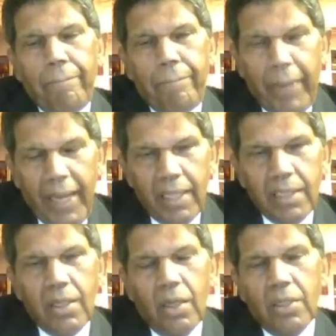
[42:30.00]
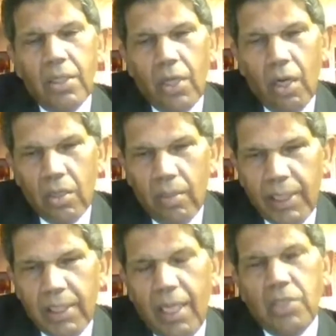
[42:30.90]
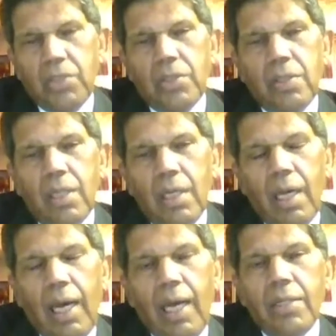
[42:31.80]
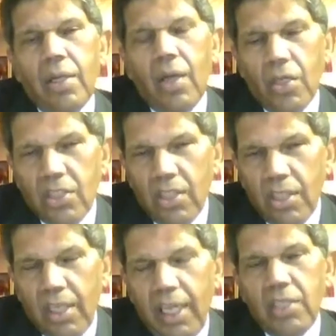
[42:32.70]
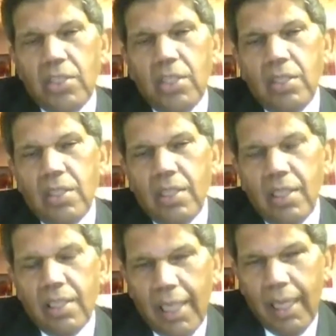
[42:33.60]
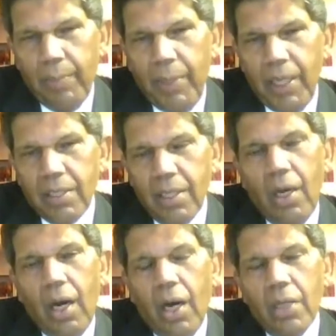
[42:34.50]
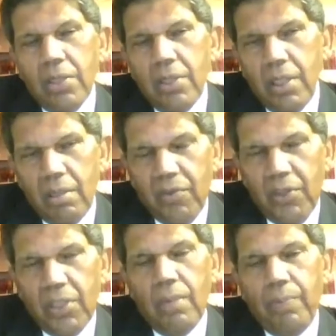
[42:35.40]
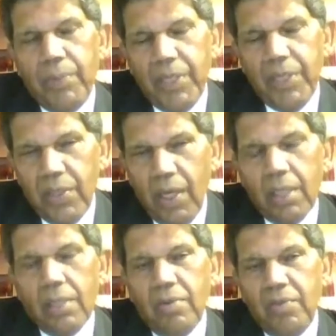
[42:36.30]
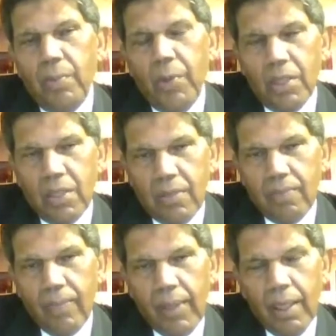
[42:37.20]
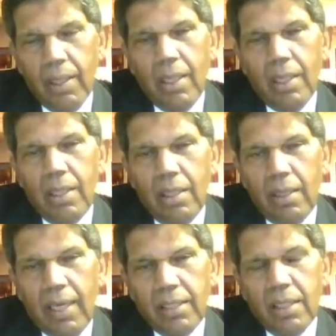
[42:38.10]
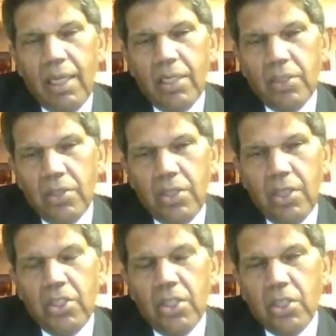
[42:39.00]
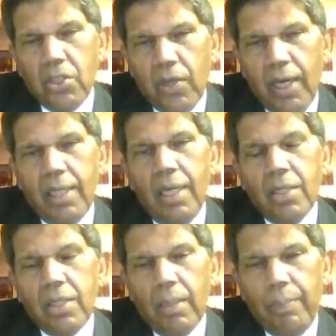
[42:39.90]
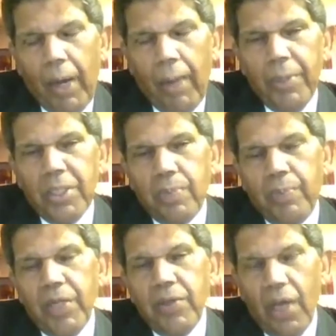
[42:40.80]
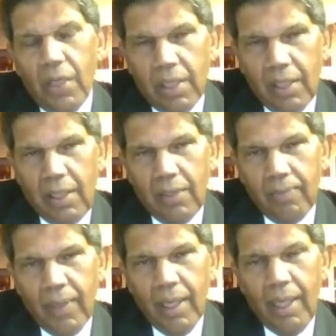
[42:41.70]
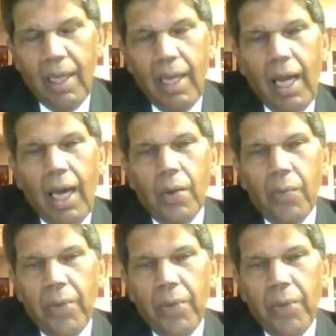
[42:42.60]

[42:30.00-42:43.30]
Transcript: based on the documentation and the consultations that take place under the Universal Periodic Review Process, the United Nations should try to publish periodically a